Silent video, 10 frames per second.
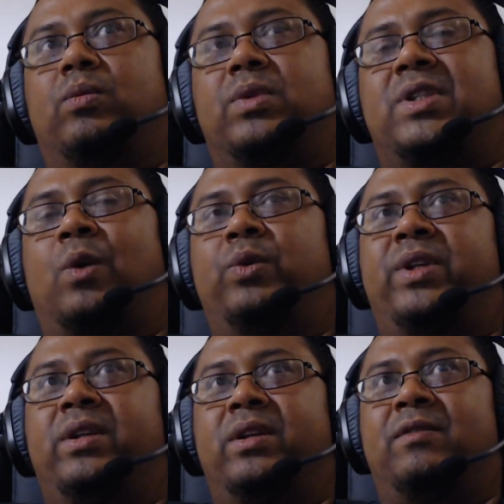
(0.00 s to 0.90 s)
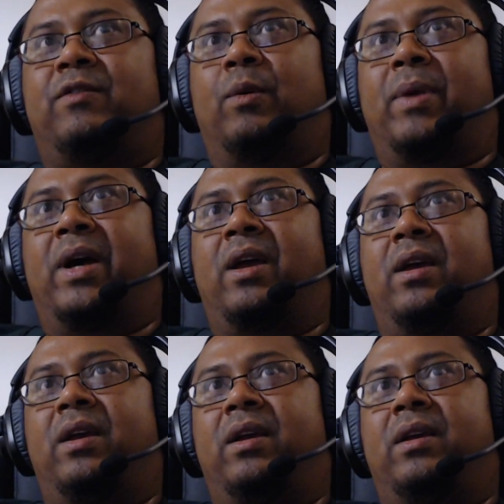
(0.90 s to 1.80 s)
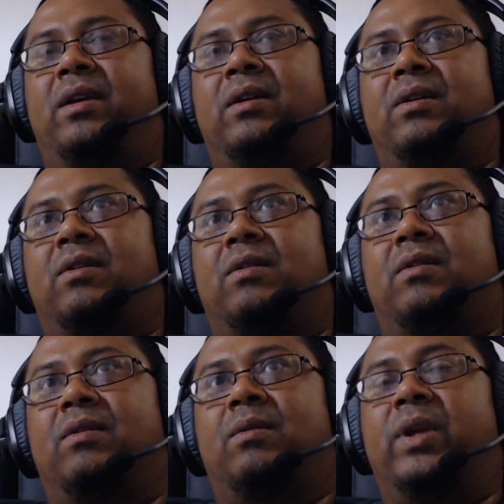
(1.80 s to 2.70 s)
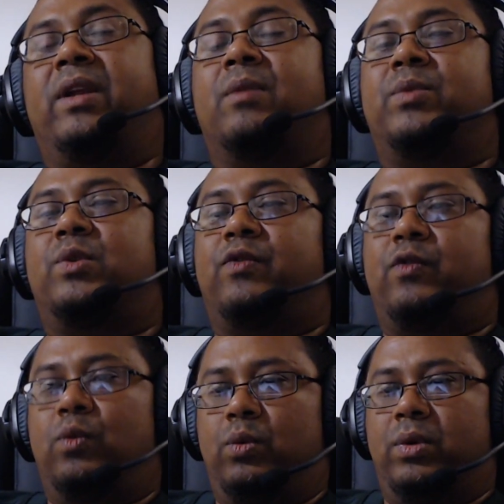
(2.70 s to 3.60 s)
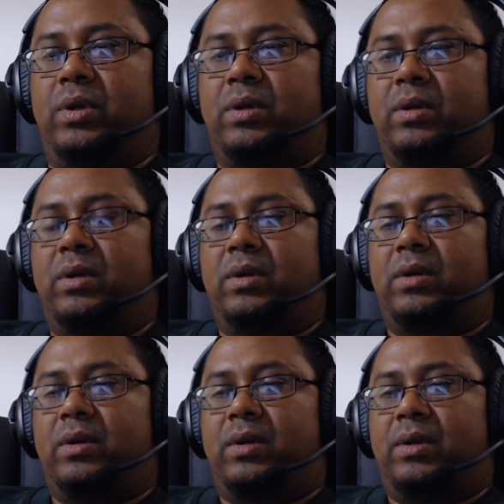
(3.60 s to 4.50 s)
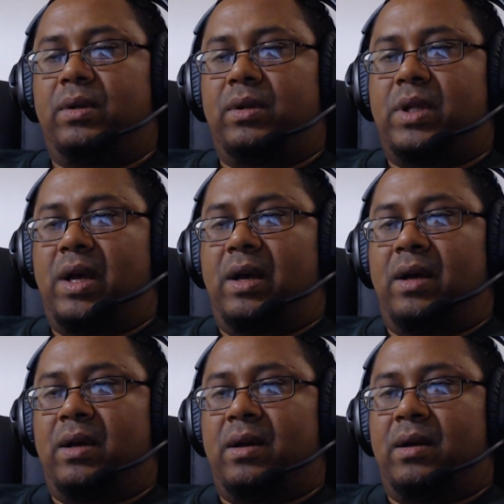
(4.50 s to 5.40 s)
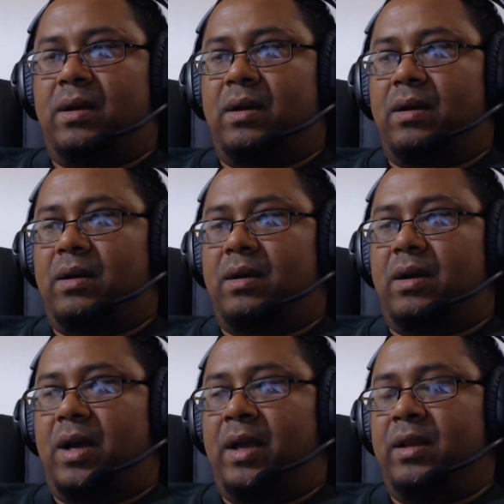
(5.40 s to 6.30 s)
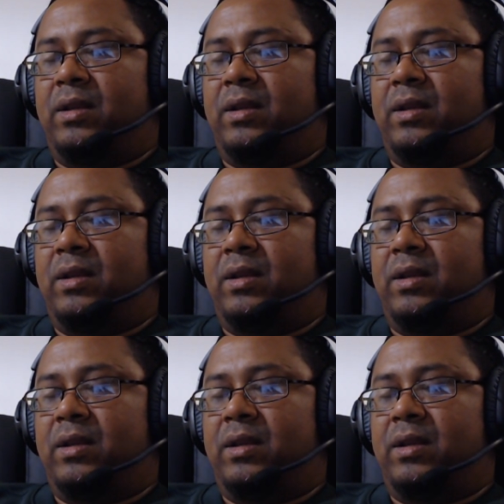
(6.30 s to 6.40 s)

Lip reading: South Indian for my when it comes to food, uh, and